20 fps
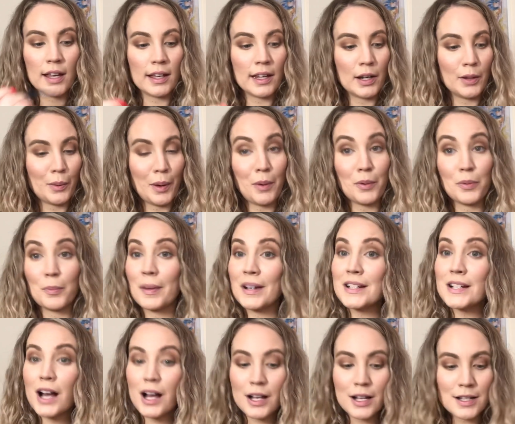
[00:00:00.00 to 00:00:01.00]
get it wet with my
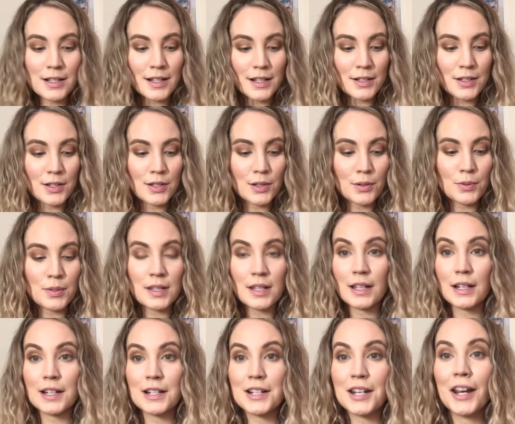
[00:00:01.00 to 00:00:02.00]
tongue because that's so
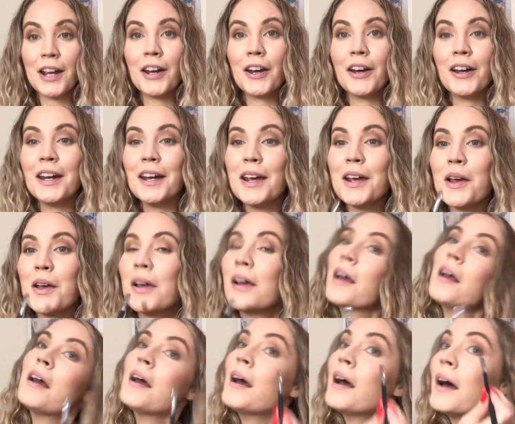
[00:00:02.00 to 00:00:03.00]
sanitary,
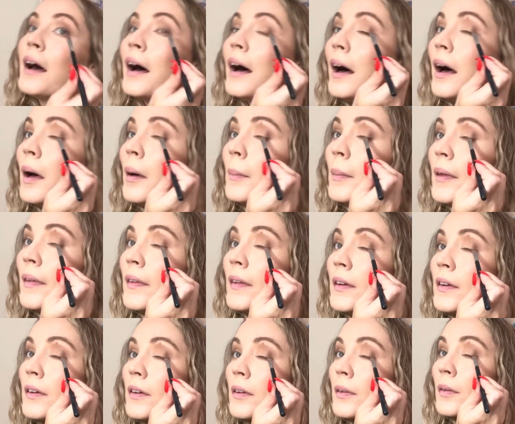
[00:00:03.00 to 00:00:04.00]
and
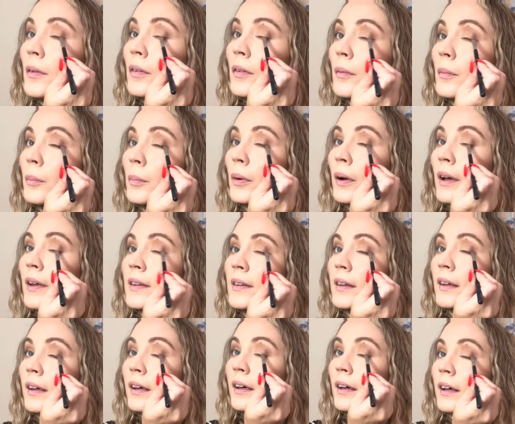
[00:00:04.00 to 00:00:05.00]
then just
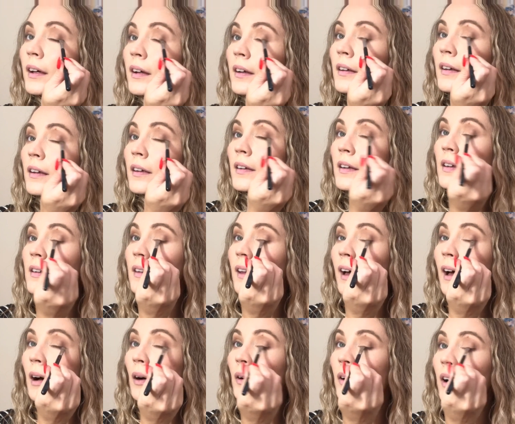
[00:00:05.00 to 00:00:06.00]
press it kind of on this
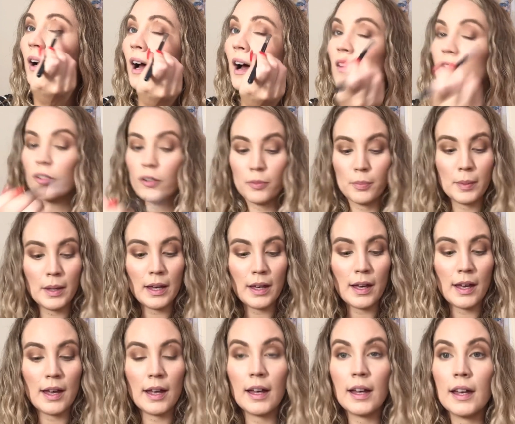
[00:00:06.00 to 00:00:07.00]
outer half of my
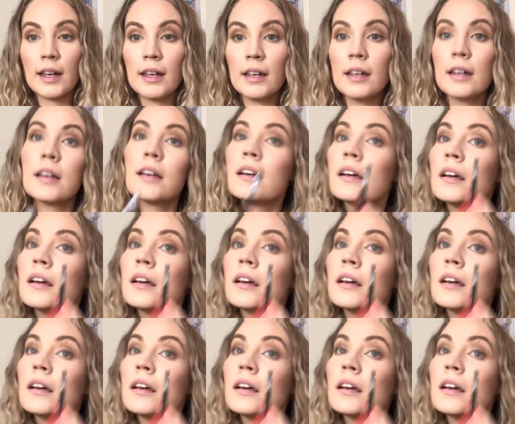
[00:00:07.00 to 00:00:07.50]
eye.